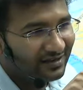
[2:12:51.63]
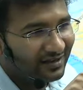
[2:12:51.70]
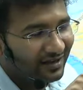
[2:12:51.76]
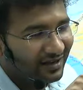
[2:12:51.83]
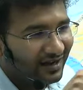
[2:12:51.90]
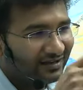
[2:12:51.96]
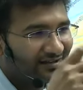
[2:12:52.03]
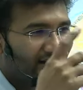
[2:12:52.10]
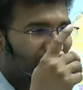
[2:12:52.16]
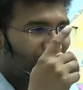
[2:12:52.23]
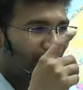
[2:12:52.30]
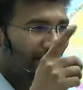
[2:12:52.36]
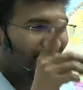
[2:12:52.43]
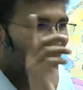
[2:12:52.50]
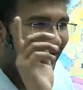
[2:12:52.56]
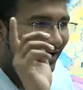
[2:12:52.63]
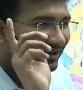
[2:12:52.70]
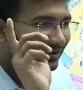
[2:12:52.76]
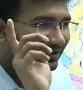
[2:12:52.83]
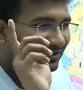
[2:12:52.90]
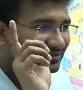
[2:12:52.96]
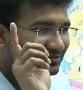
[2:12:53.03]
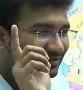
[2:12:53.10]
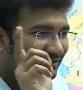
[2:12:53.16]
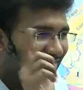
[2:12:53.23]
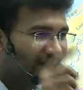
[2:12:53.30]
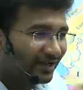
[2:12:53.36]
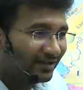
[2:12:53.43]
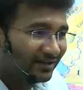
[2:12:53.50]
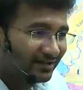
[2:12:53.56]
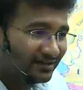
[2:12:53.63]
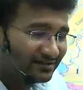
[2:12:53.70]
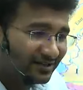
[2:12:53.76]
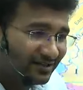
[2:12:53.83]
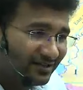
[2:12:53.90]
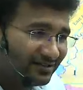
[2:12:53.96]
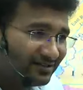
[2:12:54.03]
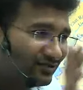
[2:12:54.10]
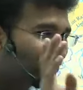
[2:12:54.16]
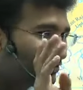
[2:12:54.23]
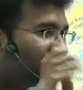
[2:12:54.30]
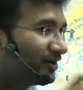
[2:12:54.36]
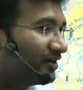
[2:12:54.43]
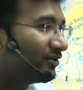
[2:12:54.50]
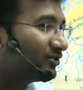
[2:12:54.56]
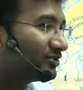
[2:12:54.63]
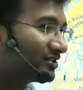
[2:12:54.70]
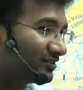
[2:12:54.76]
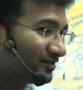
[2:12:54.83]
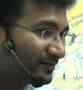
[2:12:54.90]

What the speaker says: and they are going for agriculture. Agriculture leads to soil erosion.